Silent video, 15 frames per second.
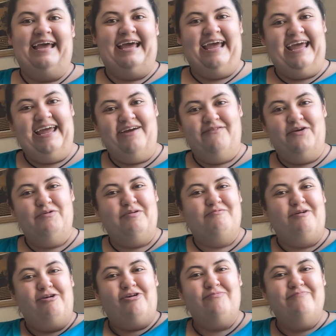Hey everyone,
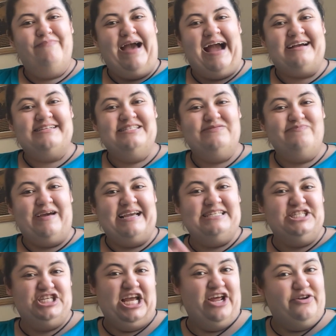welcome back to my
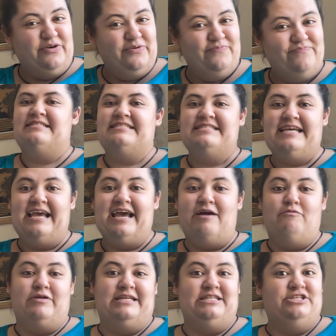channel. Today I
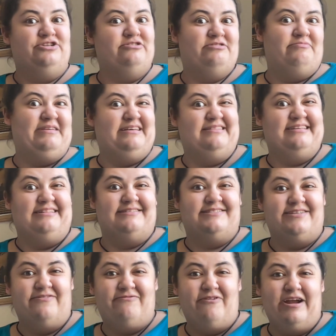wanted to do something a little
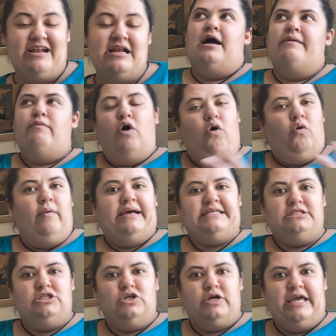different. I'm
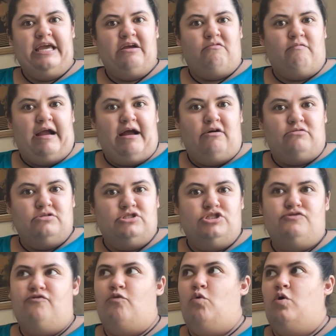always looking around
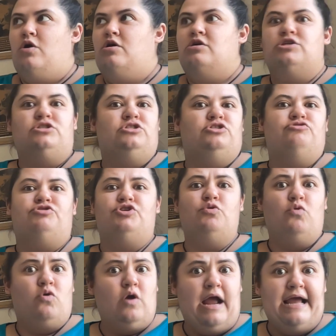for new
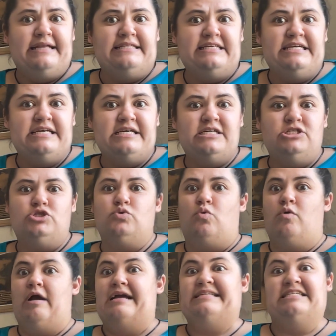tour ideas
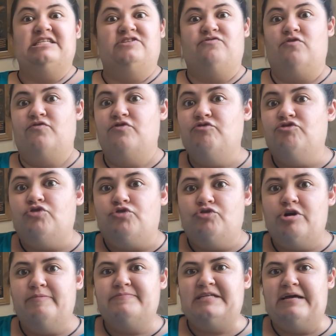or ideas for future
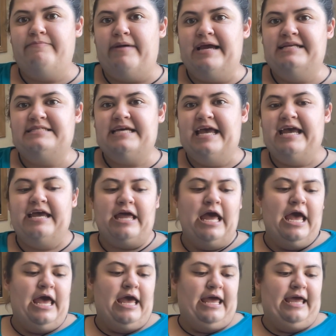trips I might take,
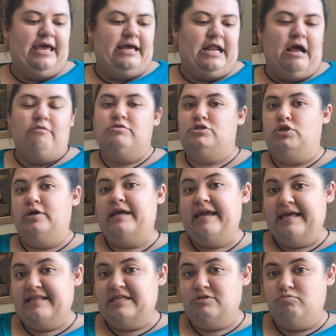and I was
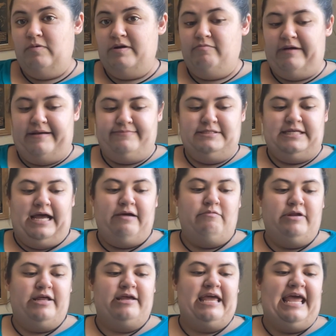looking at this one website
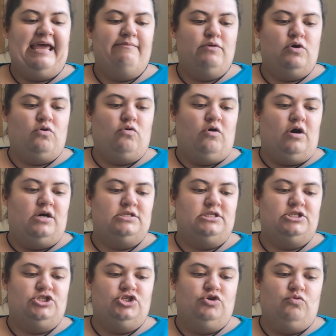when I came across
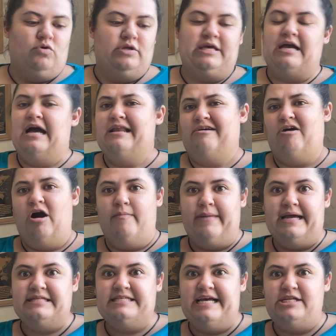a tour that kind of caught
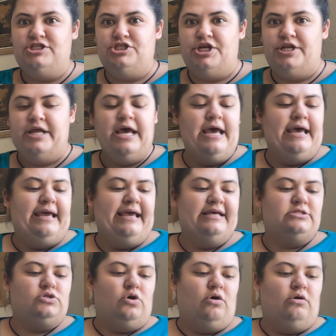my attention.
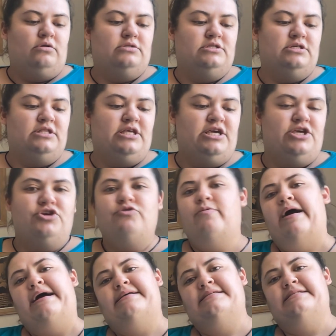It's called the
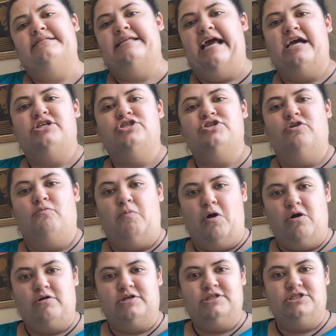U.S. National
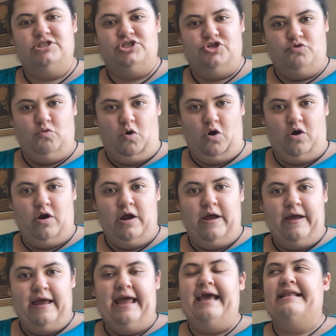Parks Tour,
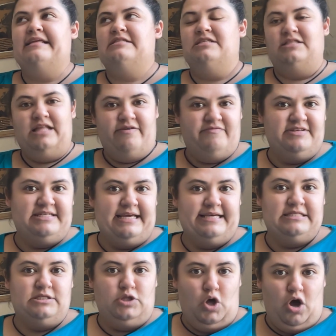and it's 11
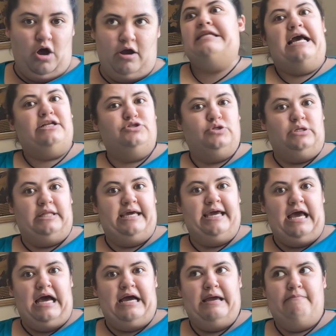days long. Naturally,
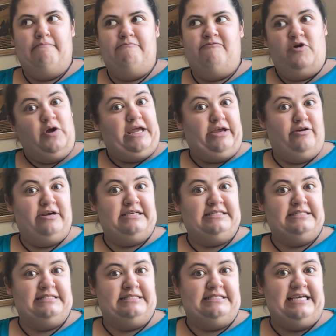I'm very curious
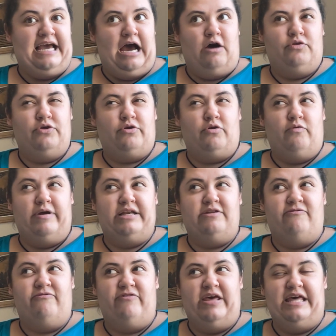to see how they're going to
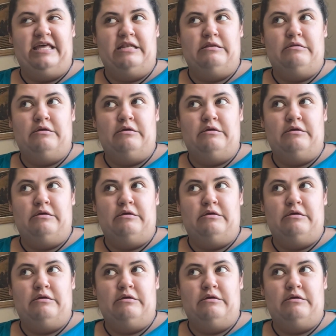fit